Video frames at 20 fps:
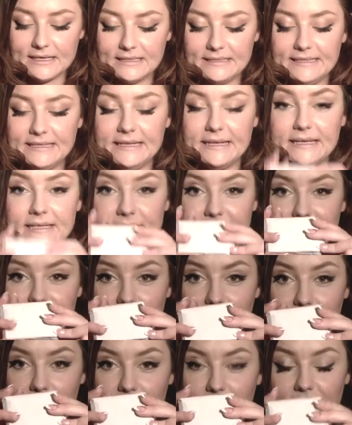The next
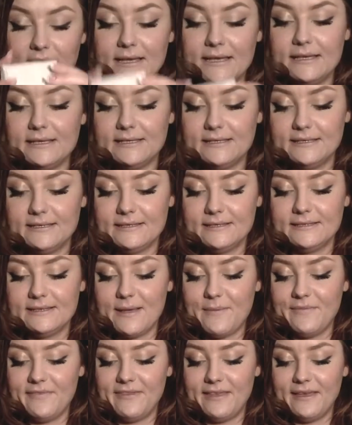thing is
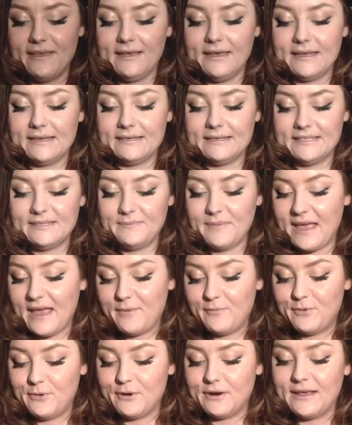something in this
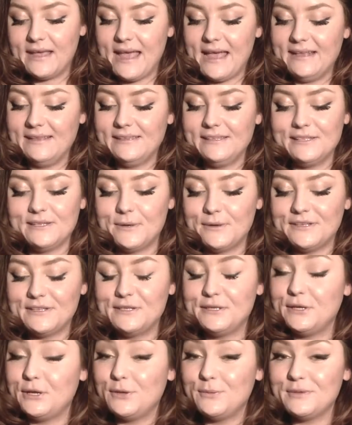paper again, so
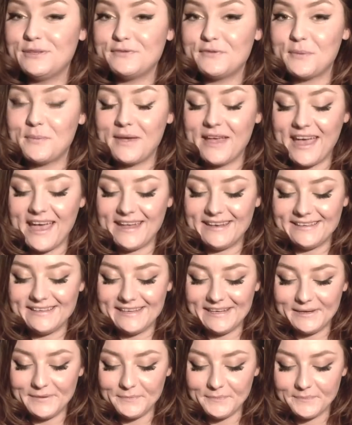assume it's from
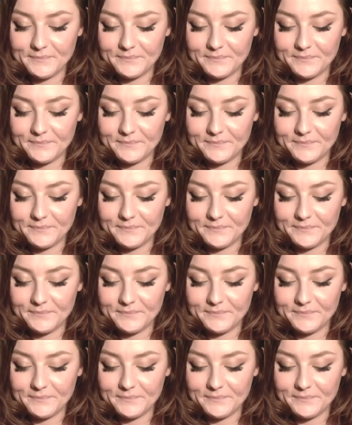Candy.